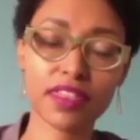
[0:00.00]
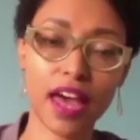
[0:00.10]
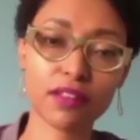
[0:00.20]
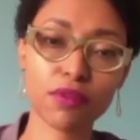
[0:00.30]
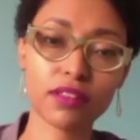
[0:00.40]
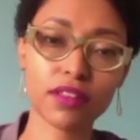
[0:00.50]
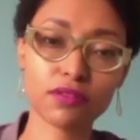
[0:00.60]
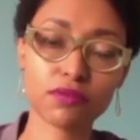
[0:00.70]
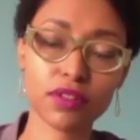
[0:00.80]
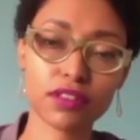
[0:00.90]
that one
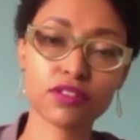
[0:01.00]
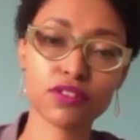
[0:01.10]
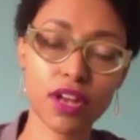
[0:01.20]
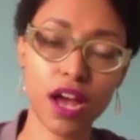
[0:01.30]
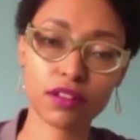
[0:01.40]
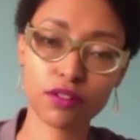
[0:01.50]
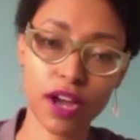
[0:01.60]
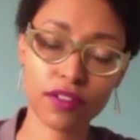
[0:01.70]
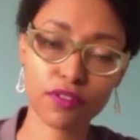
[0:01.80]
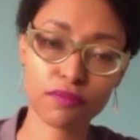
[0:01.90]
that stood out
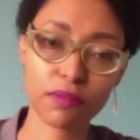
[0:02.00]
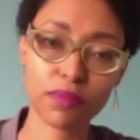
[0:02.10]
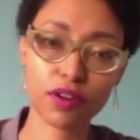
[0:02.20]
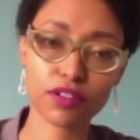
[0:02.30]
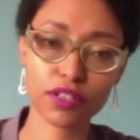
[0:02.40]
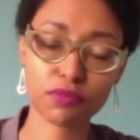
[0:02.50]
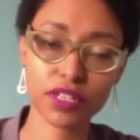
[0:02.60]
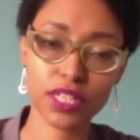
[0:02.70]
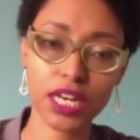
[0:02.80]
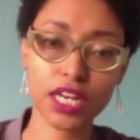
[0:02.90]
quite for me, because it
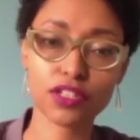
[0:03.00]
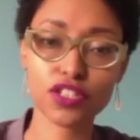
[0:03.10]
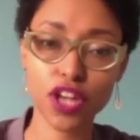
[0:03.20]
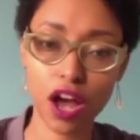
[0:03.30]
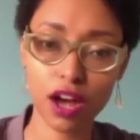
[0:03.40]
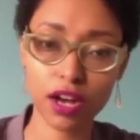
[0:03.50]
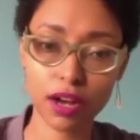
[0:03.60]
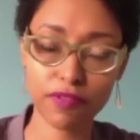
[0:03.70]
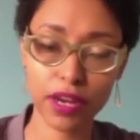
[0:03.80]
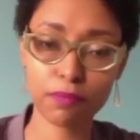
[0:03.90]
was in a song, a
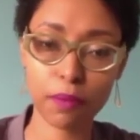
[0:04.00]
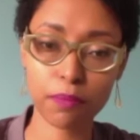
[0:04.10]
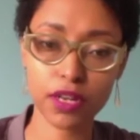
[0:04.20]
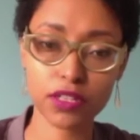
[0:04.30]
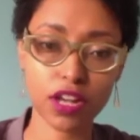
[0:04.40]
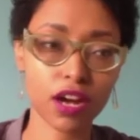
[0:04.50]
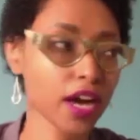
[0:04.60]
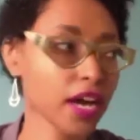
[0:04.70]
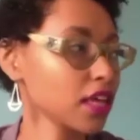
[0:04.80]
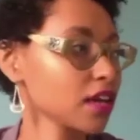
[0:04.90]
very popular song.
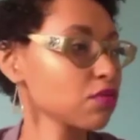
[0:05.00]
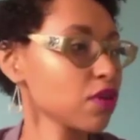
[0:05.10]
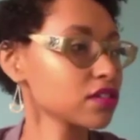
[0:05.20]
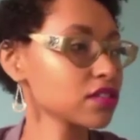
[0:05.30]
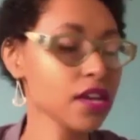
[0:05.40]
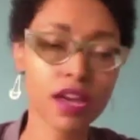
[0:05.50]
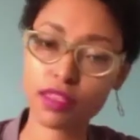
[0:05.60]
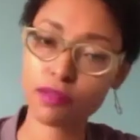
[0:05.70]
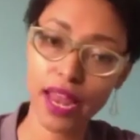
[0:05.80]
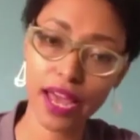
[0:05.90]
I think it was
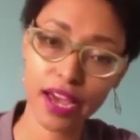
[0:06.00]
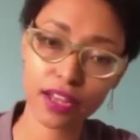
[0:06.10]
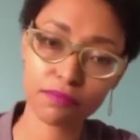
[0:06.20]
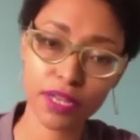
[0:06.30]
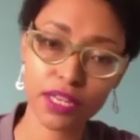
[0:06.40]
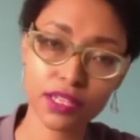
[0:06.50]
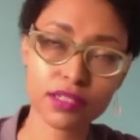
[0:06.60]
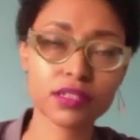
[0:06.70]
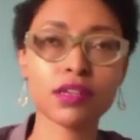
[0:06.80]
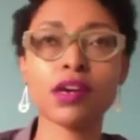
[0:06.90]
the Black Eyed
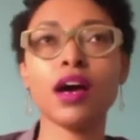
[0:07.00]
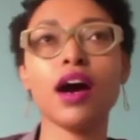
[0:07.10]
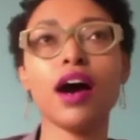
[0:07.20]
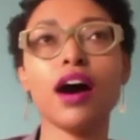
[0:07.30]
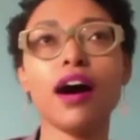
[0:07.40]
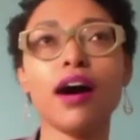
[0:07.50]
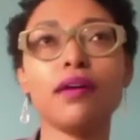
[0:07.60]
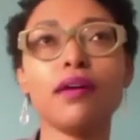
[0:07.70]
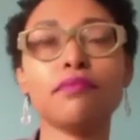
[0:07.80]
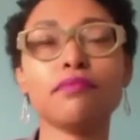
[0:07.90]
Peas,
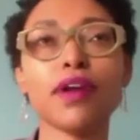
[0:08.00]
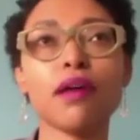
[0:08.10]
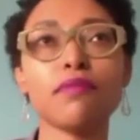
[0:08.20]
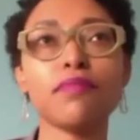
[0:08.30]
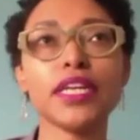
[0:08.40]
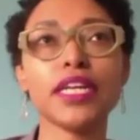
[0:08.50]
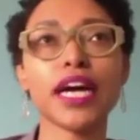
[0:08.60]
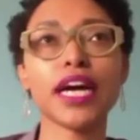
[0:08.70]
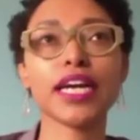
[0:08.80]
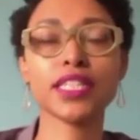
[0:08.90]
probably
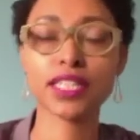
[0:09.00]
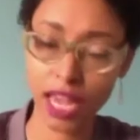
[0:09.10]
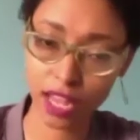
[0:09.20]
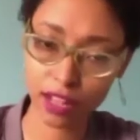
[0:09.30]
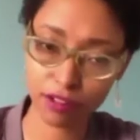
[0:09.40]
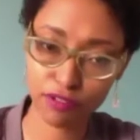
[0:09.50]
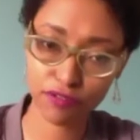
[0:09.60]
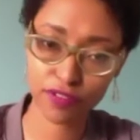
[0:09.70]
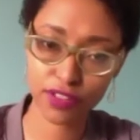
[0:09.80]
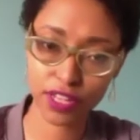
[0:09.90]
like 10 or
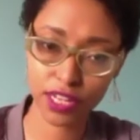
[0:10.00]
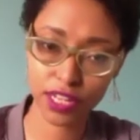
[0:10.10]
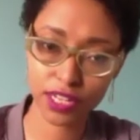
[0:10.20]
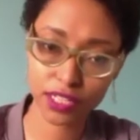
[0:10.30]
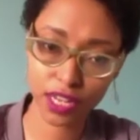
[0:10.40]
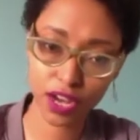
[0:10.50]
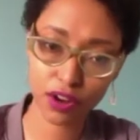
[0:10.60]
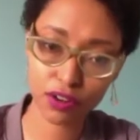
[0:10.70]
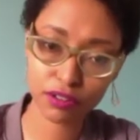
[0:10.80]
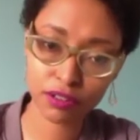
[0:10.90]
15 years ago.